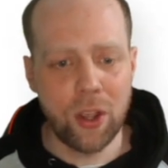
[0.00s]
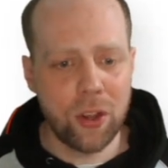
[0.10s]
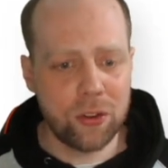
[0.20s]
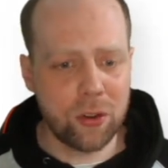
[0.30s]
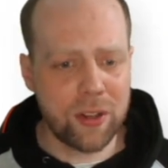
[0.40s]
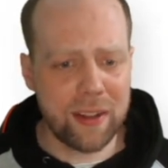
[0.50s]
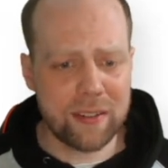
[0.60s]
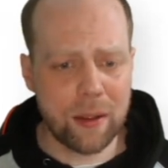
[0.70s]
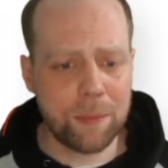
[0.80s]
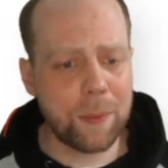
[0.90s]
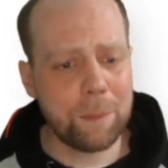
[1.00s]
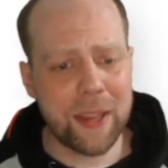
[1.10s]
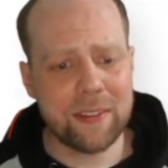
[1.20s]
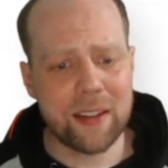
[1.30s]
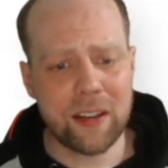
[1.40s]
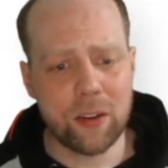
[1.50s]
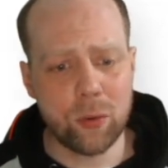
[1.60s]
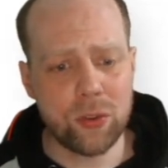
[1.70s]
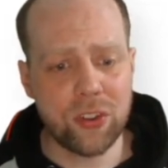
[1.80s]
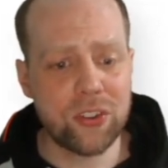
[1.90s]
So testup basically
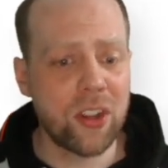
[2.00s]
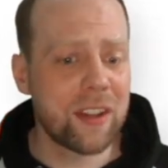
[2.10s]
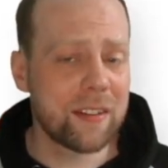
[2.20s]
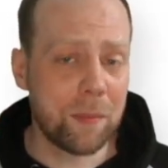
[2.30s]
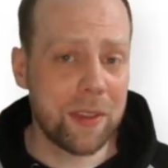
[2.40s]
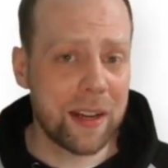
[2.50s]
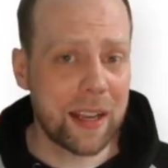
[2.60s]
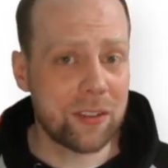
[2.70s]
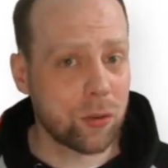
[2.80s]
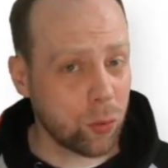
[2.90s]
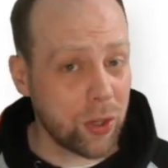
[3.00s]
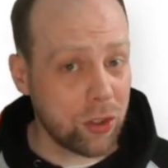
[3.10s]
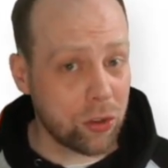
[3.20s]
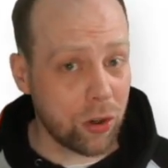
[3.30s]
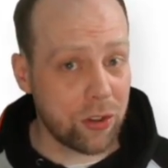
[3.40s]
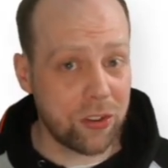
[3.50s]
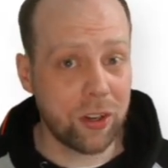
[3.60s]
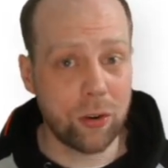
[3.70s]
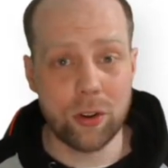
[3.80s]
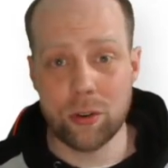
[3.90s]
uses something like screenshots in
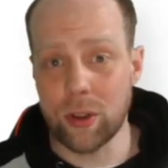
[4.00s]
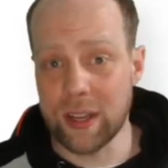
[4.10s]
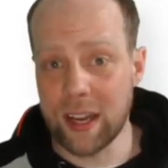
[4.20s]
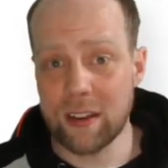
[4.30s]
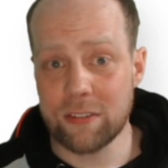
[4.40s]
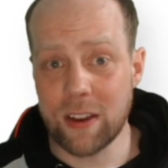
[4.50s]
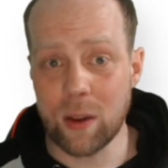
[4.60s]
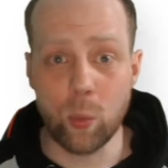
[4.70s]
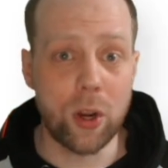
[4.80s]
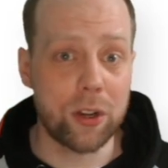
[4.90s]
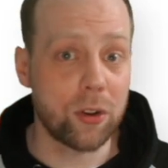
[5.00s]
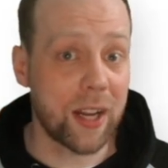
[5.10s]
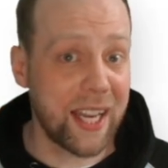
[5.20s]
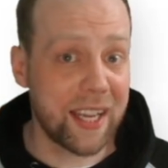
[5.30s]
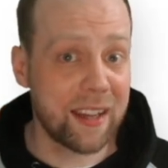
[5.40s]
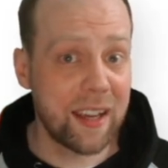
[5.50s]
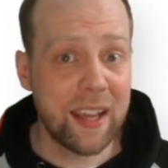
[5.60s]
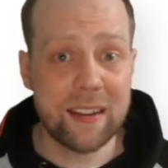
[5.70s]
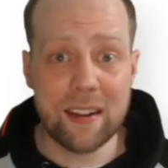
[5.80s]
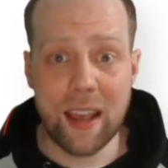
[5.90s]
order to identify where to click,
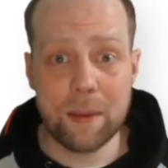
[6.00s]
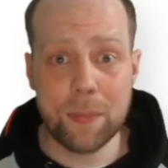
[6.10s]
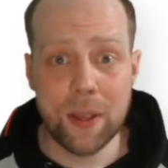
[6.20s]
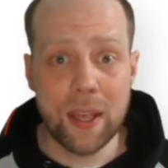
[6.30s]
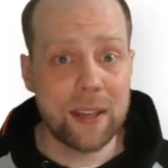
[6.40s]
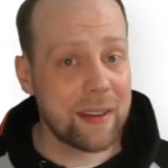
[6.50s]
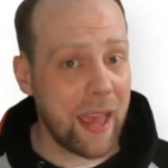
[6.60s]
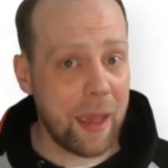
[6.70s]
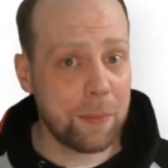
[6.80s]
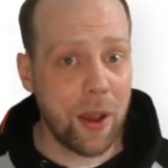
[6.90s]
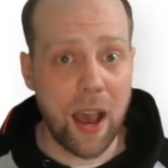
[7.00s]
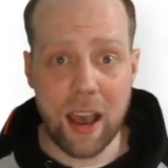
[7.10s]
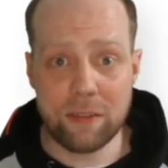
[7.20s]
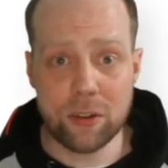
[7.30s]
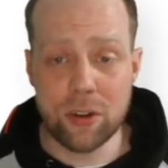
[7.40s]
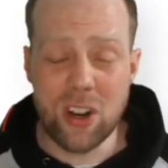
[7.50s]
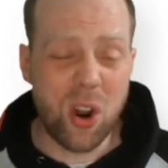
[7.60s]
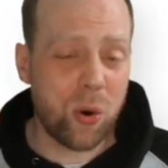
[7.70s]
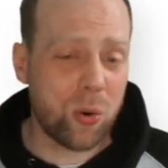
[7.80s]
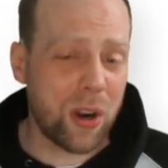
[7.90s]
type, tap, hover,
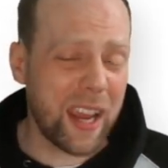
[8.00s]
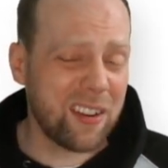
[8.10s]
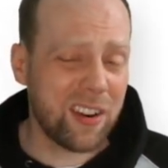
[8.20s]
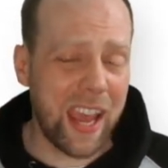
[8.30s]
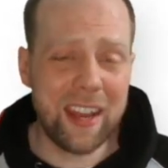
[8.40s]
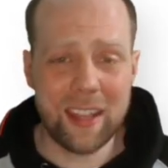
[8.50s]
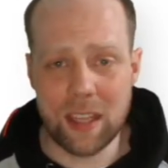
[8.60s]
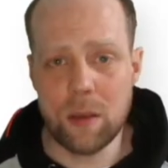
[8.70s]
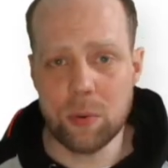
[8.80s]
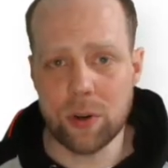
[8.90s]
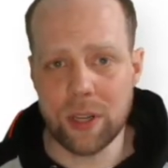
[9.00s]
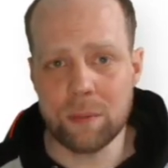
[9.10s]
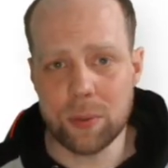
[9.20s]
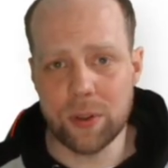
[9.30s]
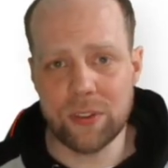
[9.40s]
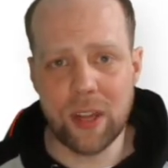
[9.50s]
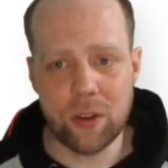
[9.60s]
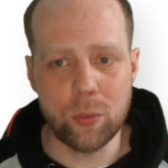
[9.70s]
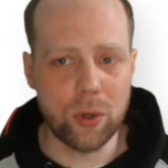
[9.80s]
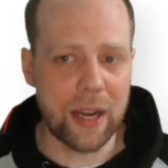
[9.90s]
or enter any keyboard inputs that
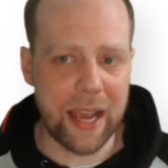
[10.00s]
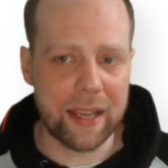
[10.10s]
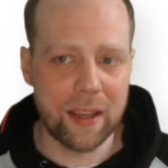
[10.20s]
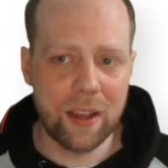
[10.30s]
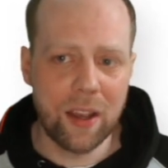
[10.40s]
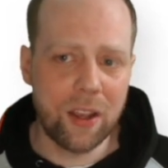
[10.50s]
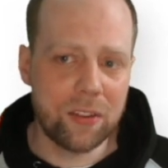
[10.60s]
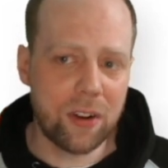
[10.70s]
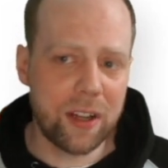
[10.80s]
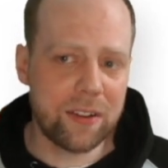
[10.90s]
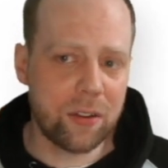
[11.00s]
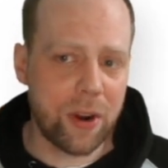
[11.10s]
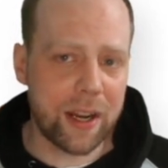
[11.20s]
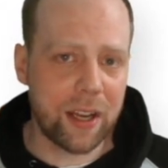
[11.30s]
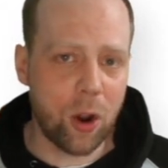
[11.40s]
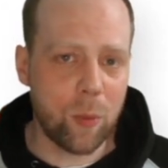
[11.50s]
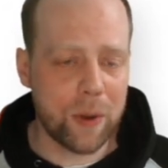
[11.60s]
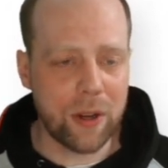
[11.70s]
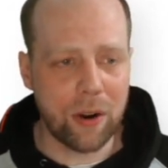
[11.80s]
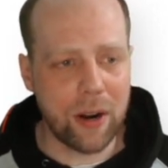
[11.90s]
you would like. So let's directly
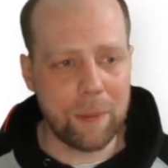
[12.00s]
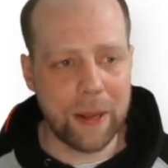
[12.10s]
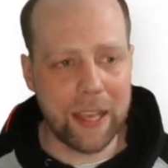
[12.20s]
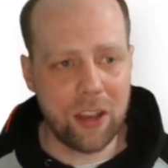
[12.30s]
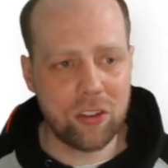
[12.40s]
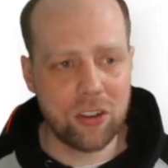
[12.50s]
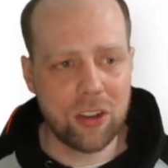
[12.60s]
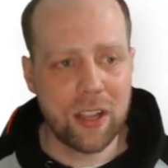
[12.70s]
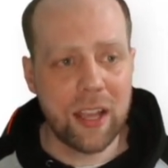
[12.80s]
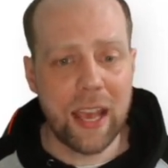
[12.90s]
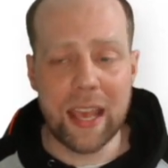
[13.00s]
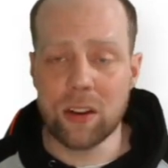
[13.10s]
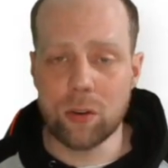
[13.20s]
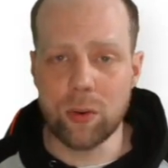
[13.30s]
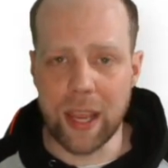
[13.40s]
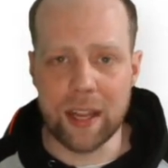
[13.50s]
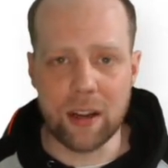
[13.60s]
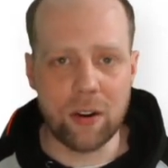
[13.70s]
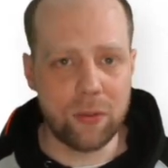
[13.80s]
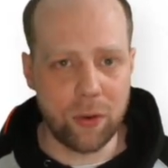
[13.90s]
open our application and create
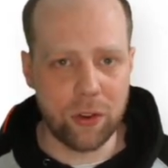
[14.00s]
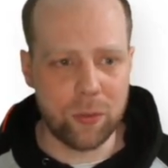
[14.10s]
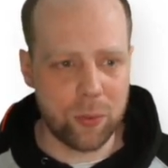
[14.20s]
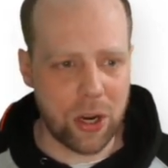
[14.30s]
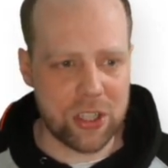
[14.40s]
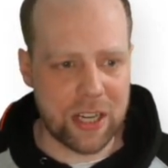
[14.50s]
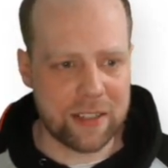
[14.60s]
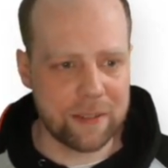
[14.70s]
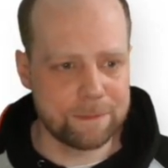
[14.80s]
our first project.